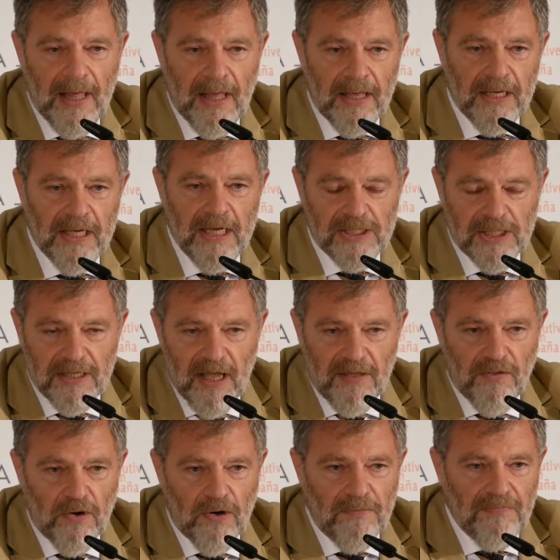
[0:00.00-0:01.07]
is
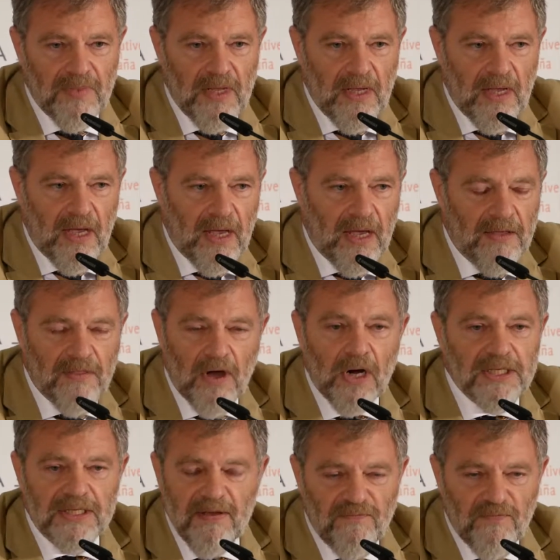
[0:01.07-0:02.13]
another. There
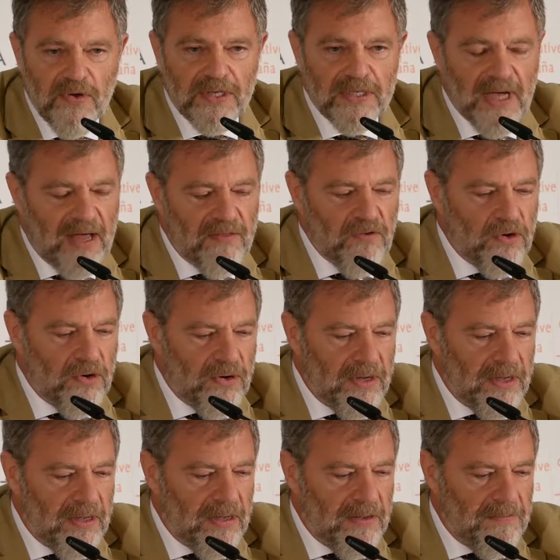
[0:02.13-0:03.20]
are different other
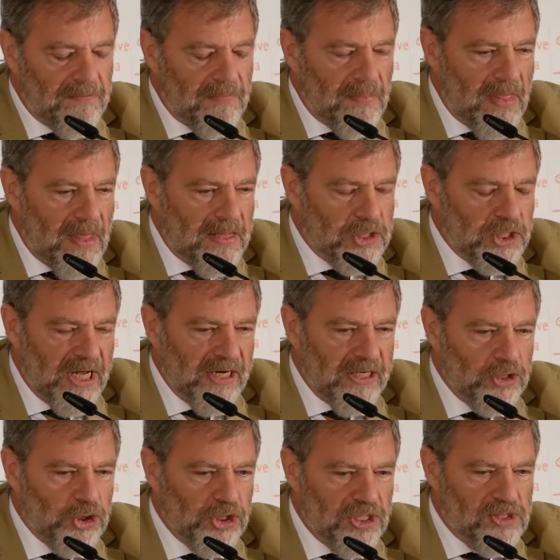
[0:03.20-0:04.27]

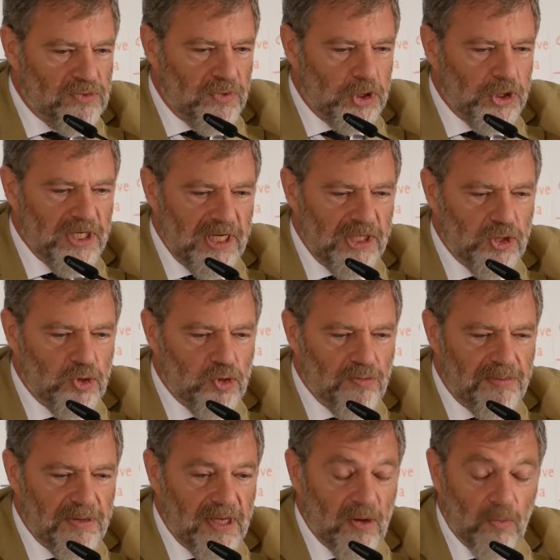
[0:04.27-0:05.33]
challenges which need
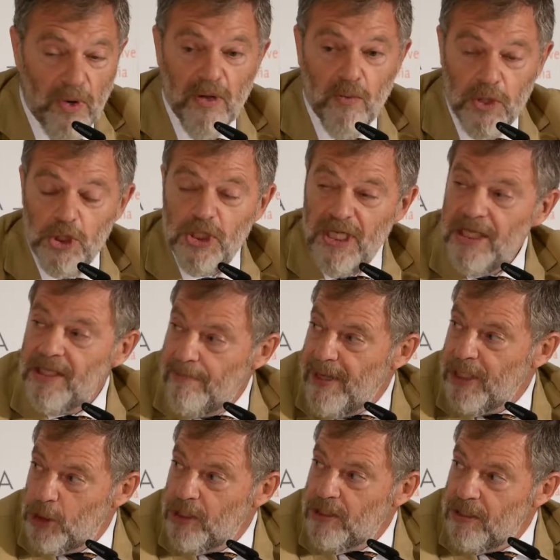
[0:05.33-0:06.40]
a
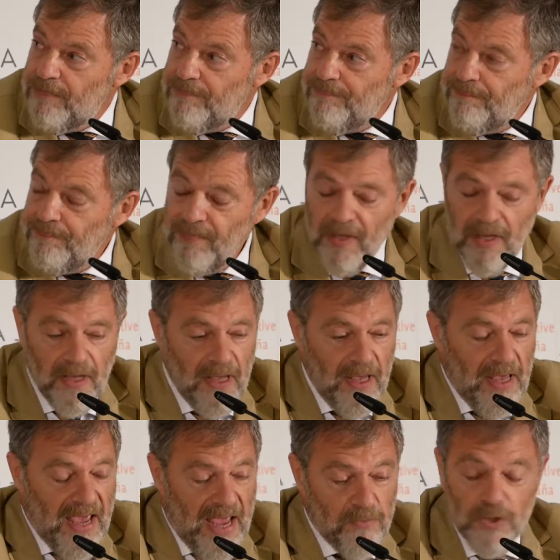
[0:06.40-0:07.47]
budget,
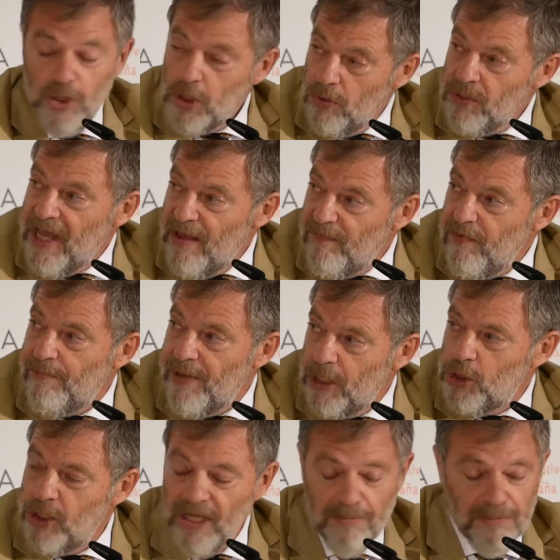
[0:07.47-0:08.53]
and which don't have a
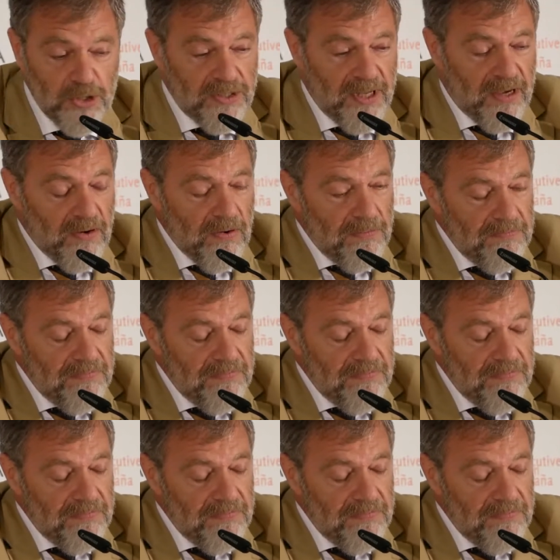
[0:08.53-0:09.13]
budget up to now.